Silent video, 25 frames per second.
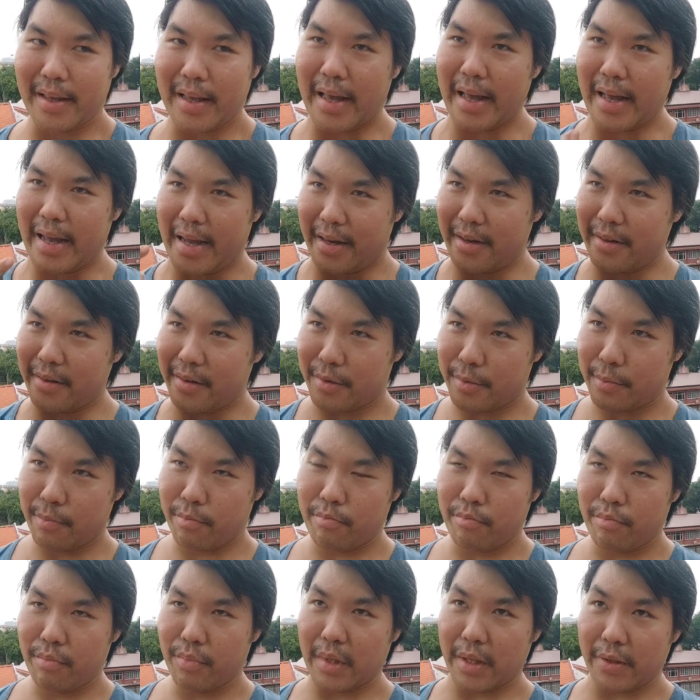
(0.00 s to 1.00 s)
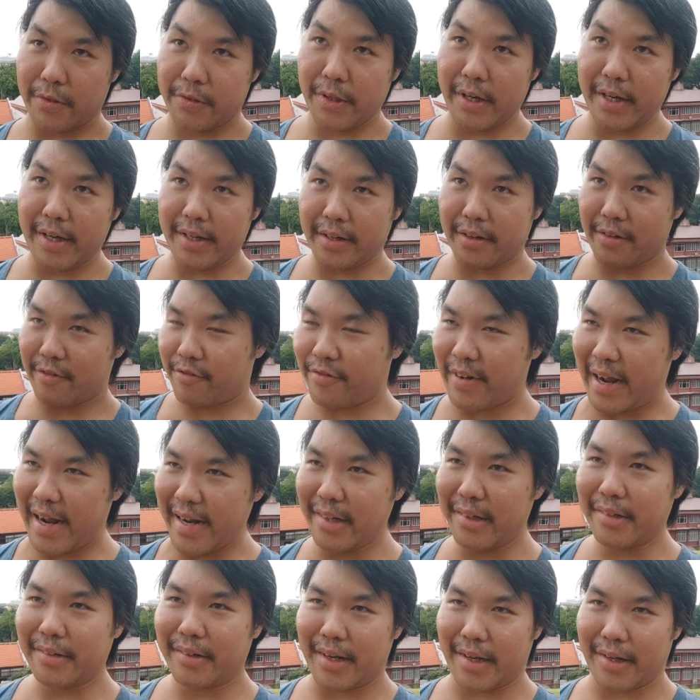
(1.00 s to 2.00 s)
And the third and
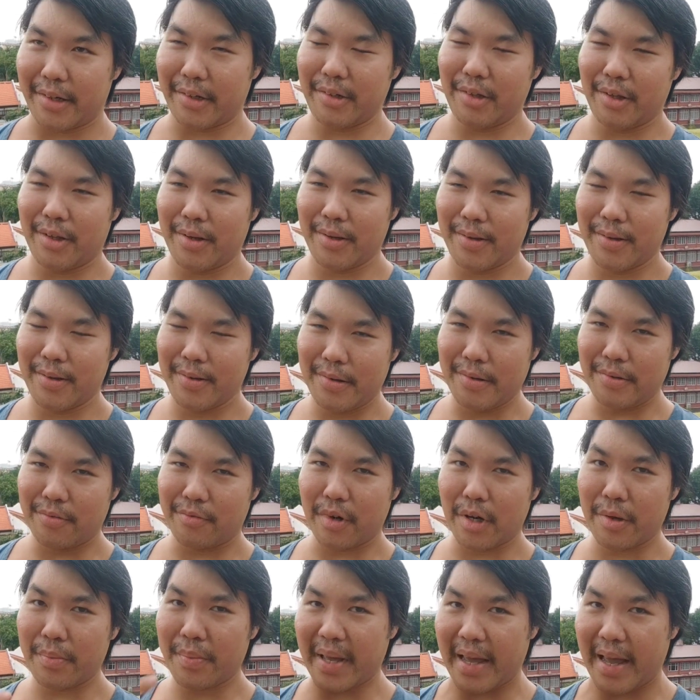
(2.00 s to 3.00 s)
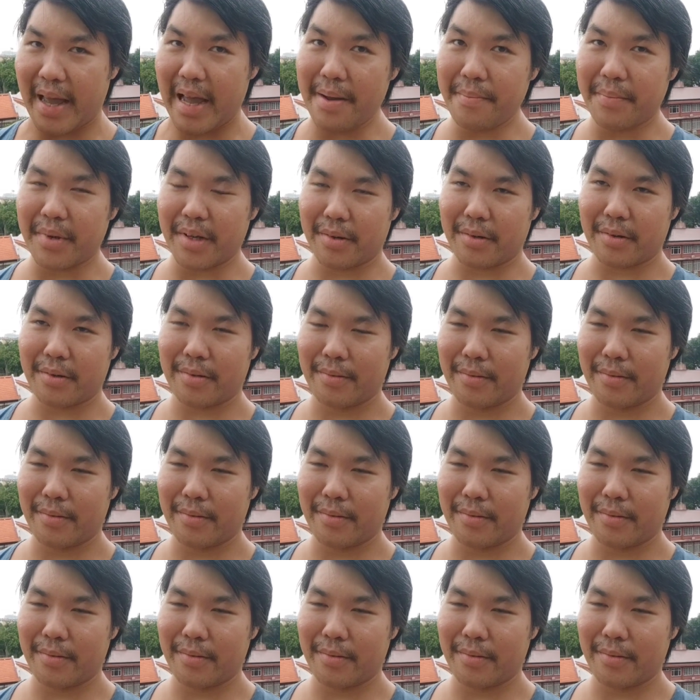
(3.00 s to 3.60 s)
final nail will be hammered